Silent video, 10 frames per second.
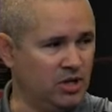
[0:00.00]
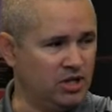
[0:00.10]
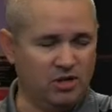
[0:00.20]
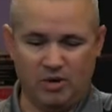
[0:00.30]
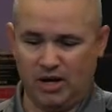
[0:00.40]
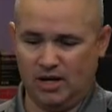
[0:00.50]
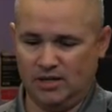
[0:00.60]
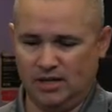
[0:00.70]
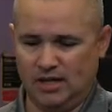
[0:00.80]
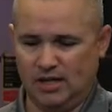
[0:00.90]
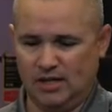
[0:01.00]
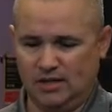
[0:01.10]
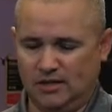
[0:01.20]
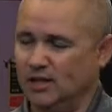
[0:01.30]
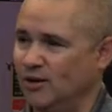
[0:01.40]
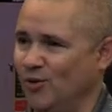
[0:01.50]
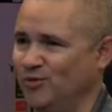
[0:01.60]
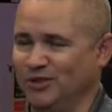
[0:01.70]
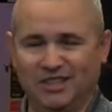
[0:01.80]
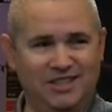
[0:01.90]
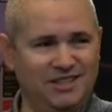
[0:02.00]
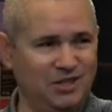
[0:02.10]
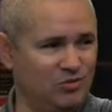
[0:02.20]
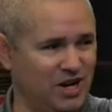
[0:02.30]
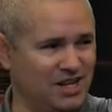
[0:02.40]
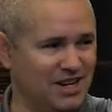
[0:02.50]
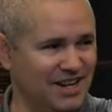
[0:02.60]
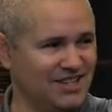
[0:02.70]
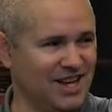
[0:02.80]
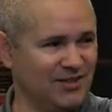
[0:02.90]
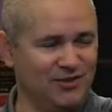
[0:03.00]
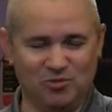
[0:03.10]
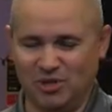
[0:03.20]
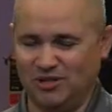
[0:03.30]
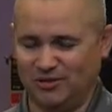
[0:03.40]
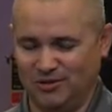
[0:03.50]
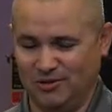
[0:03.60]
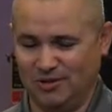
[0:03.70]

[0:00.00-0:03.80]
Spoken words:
command, and hopefully you recognize that if you've been through